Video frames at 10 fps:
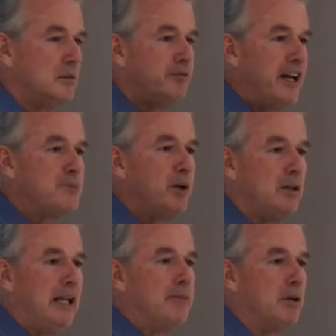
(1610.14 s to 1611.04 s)
Facebook
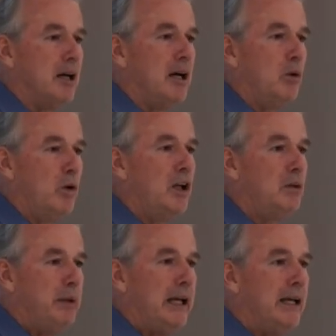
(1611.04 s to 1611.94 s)
Libra will
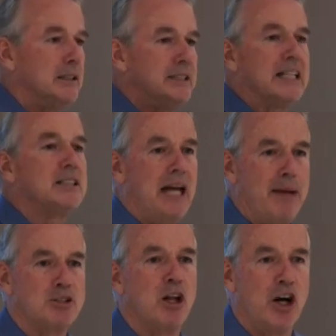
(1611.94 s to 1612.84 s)
be six
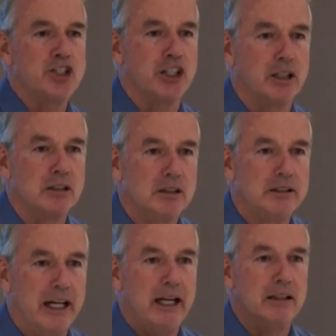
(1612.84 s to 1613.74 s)
times larger
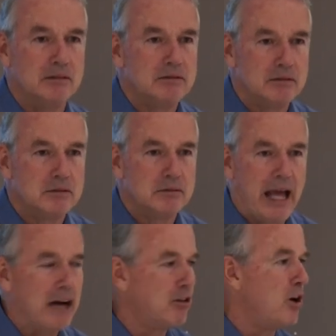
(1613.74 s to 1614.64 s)
than
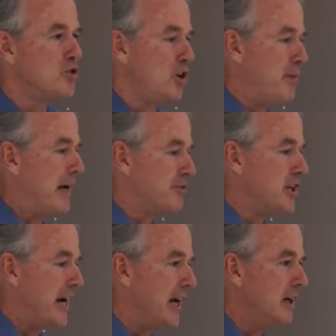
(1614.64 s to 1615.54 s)
Agricultural Bank of
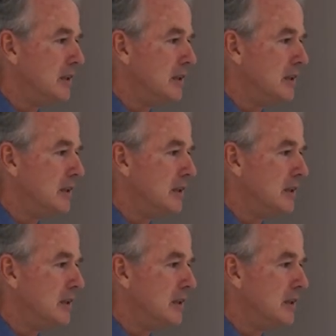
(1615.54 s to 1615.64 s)
China